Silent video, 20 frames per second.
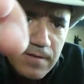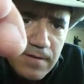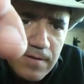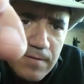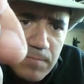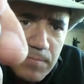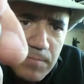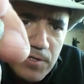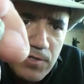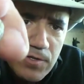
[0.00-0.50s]

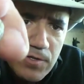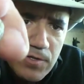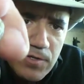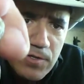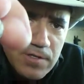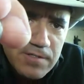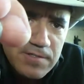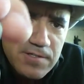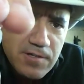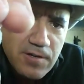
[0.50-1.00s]
but you
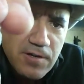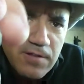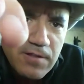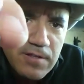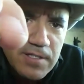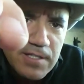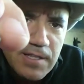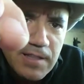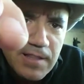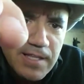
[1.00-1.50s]
can see all the
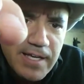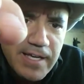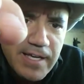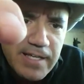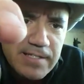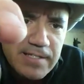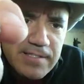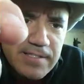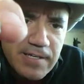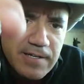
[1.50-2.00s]
little
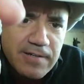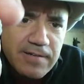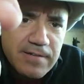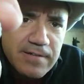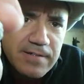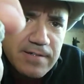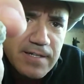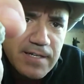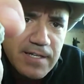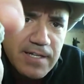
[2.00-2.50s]
lines
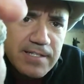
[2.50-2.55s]
there.